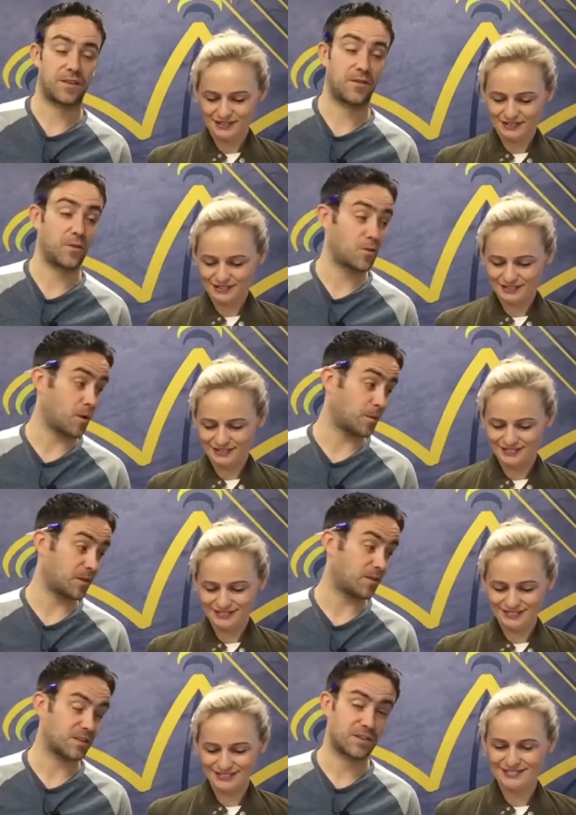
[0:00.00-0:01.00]
Speaker 1: around quarter
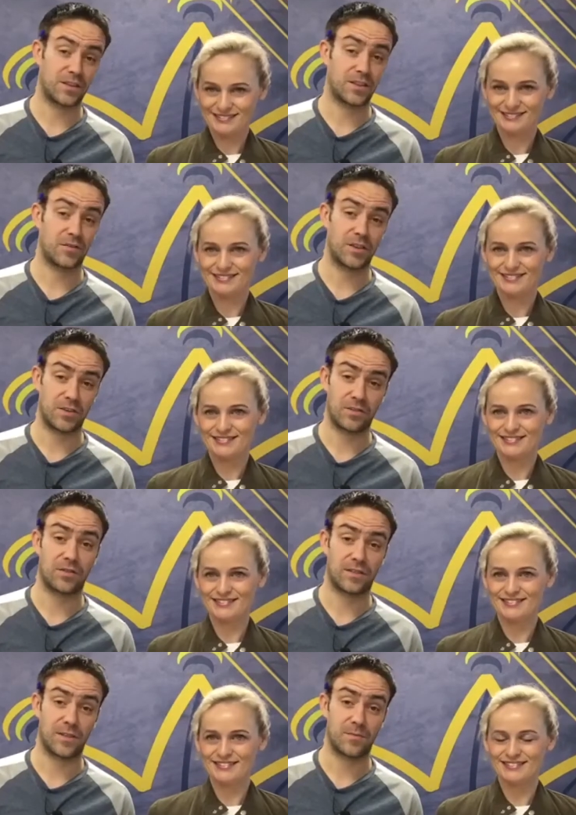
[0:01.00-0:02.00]
past eleven, I was like, "Geez, I really should
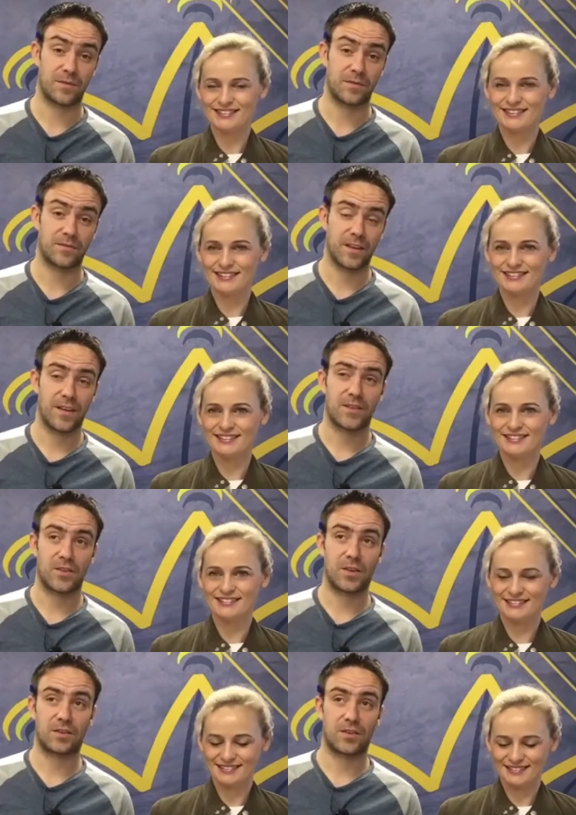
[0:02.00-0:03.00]
go to sleep." Yeah, yeah.
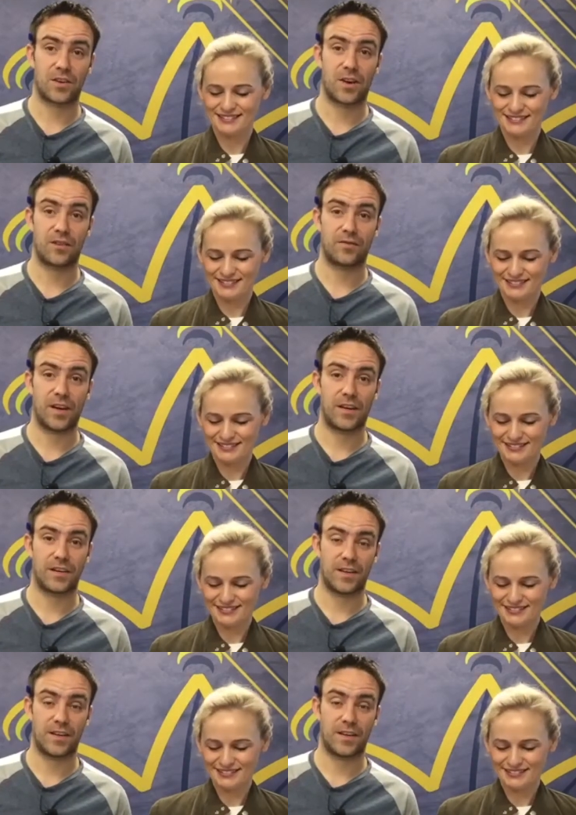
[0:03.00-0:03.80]
So I turned it off, and